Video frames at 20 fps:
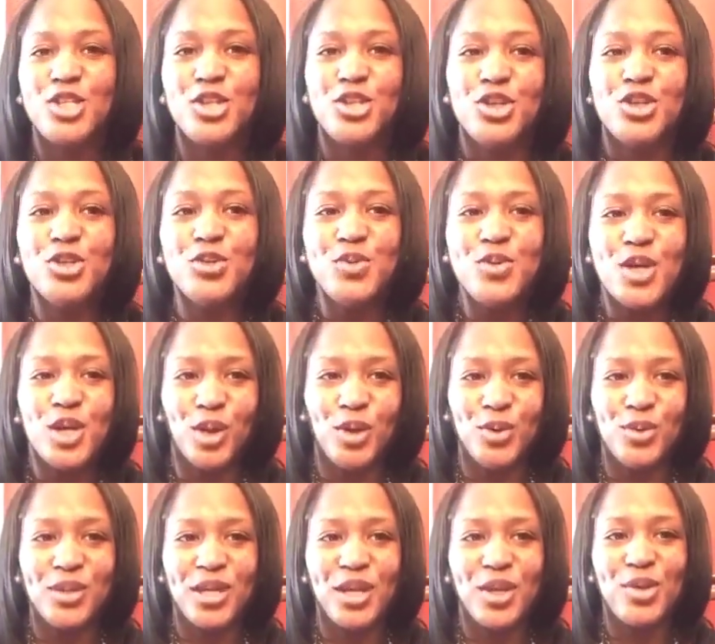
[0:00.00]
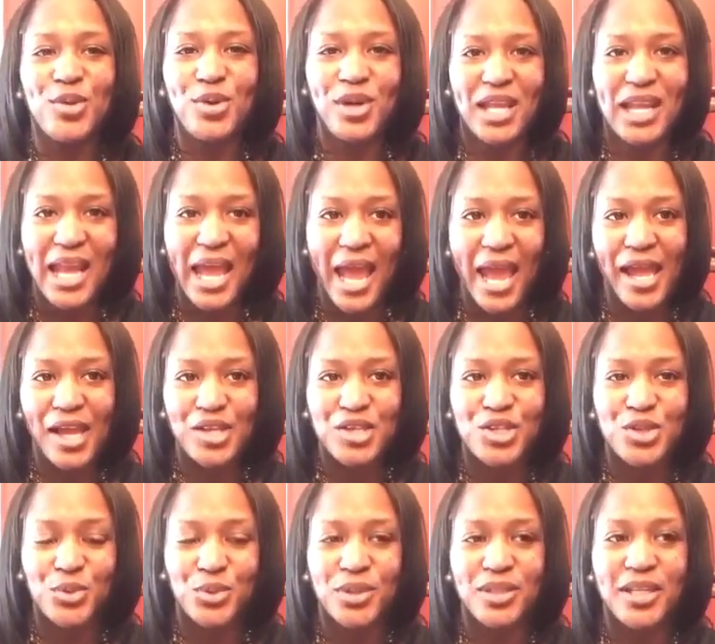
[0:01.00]
do you know that you can
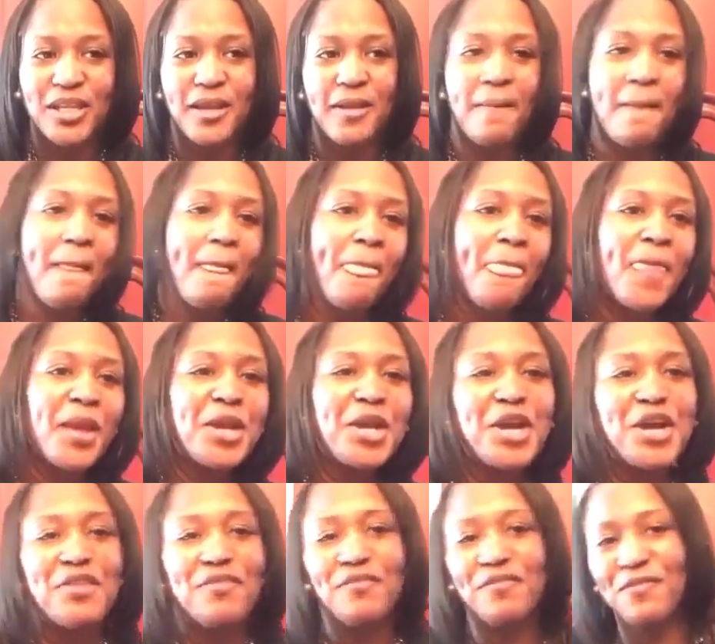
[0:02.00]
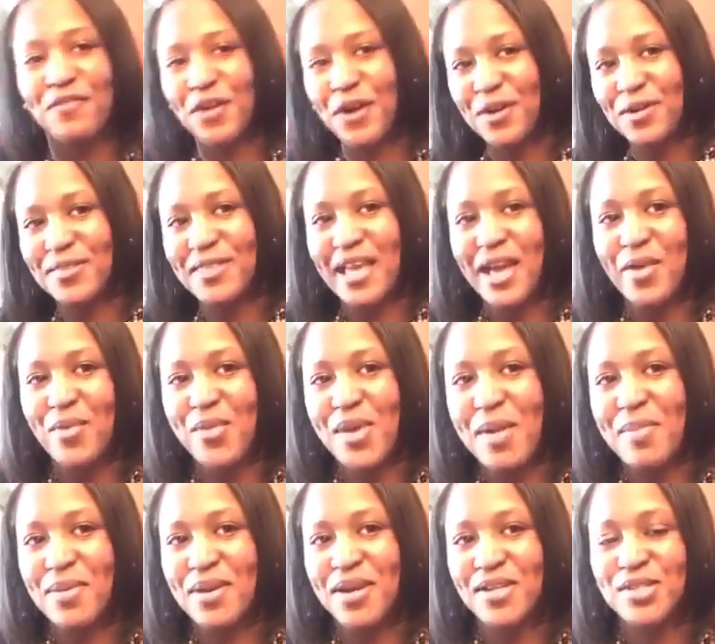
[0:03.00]
actually convert that
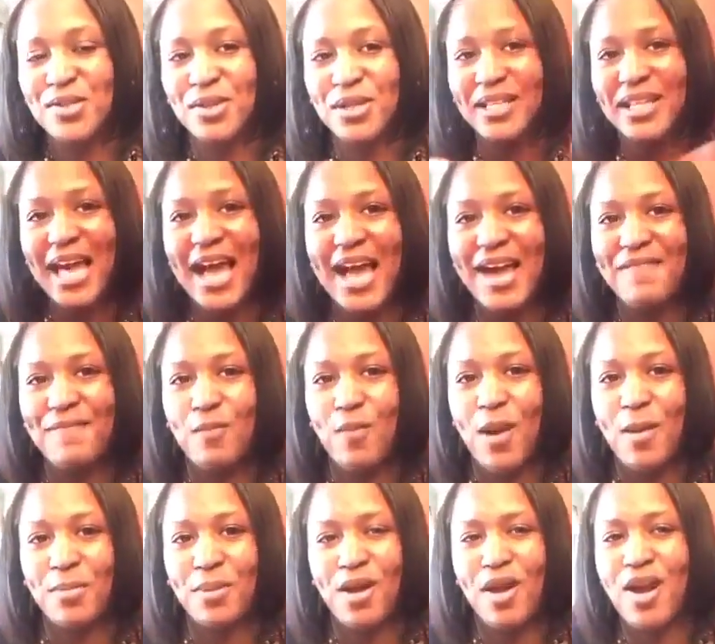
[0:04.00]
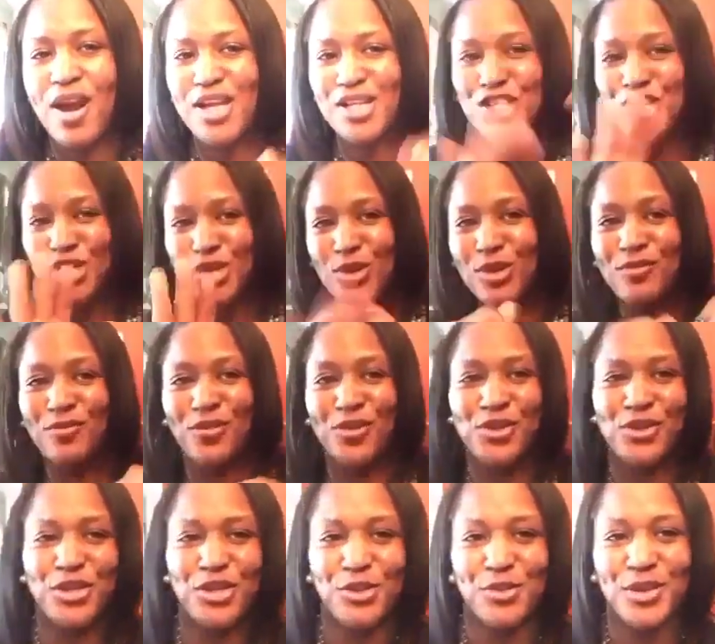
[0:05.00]
webinar to a live webinar and show up
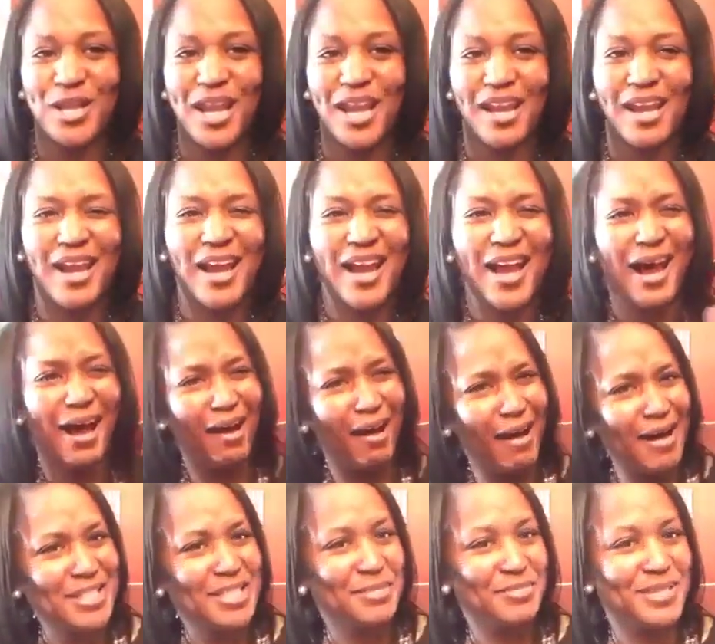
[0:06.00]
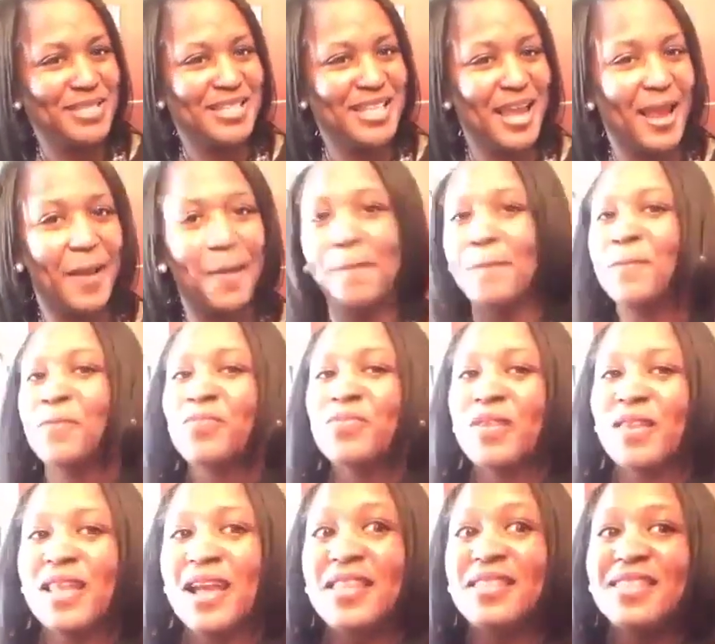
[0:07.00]
for your Q&A? How awesome is that?
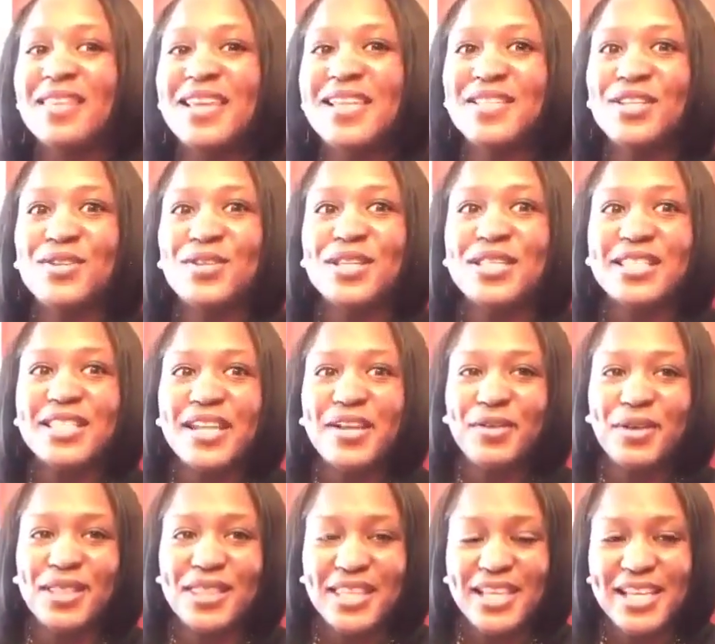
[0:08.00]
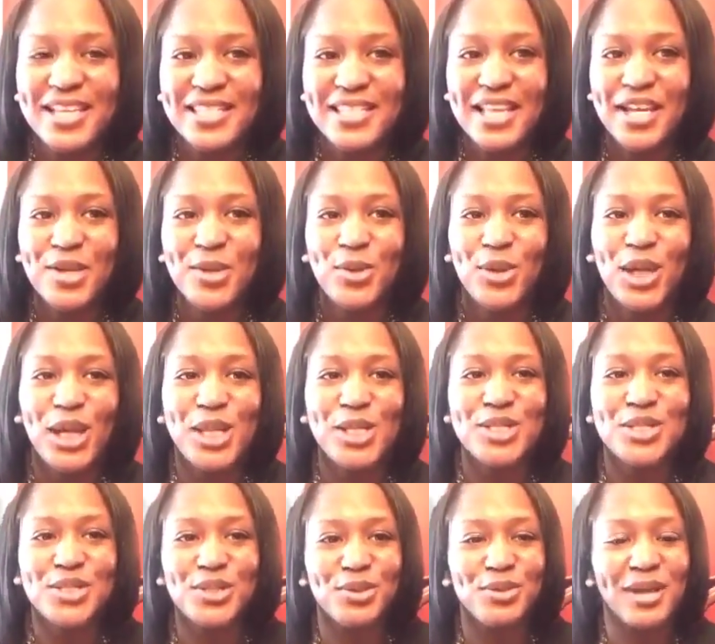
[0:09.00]
Like, these are the secret things that you
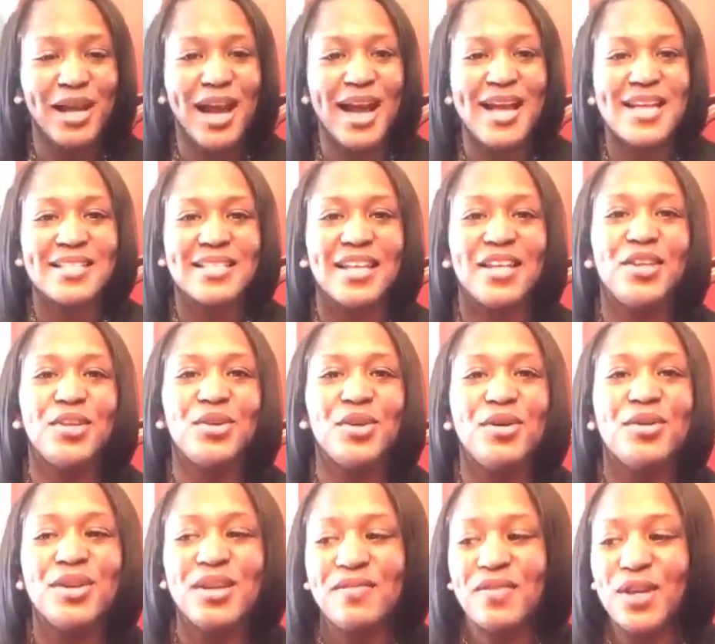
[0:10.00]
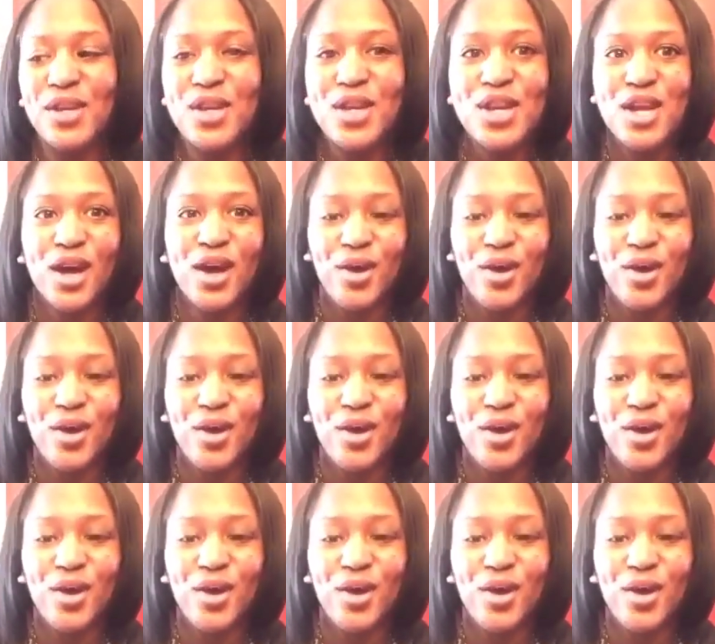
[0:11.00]
can do, guys, that you don't even